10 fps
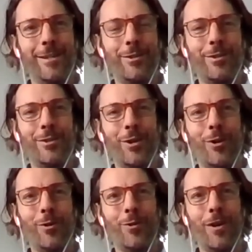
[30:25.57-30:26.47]

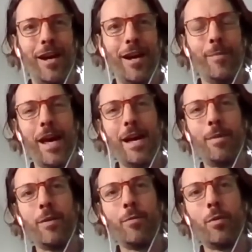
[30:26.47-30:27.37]
So,
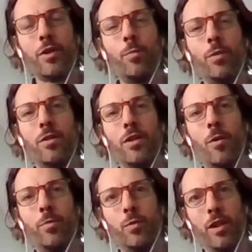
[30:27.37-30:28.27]
Emily, what I was hoping you could
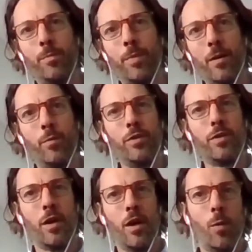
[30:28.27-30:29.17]
help us with a bit
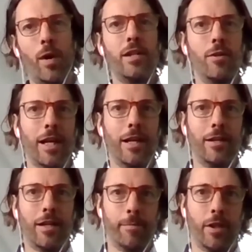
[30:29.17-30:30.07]
was where the UK
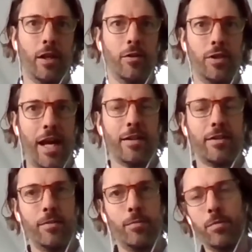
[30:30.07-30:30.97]
government goes
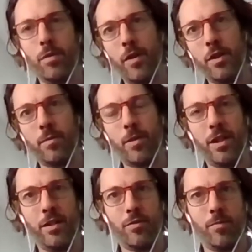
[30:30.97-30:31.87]
next. And we've heard some
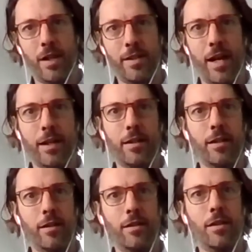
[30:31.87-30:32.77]
ideas from Razak,
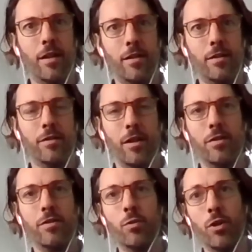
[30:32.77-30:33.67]
and
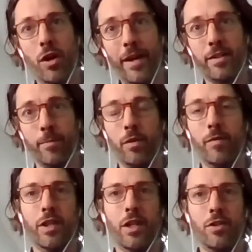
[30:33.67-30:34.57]
you and I have had some
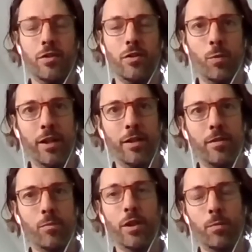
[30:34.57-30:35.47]
conversations with
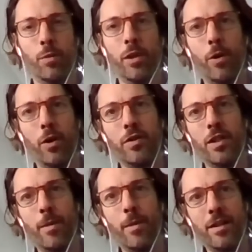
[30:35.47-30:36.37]

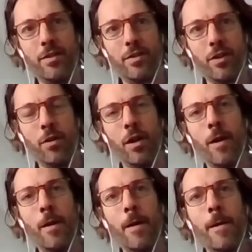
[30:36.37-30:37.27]
policymakers. So
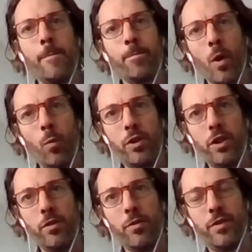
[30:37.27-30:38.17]
what do
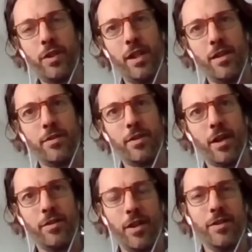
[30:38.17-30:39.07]
you see as
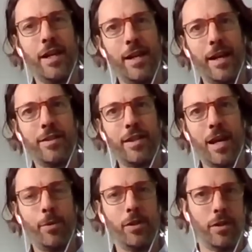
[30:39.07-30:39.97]
their next
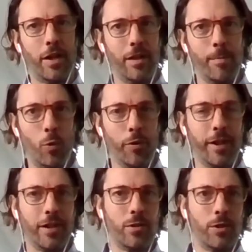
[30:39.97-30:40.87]
step and the important
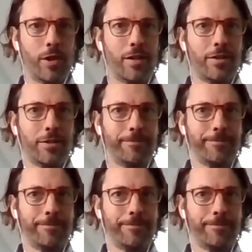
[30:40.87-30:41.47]
things to address?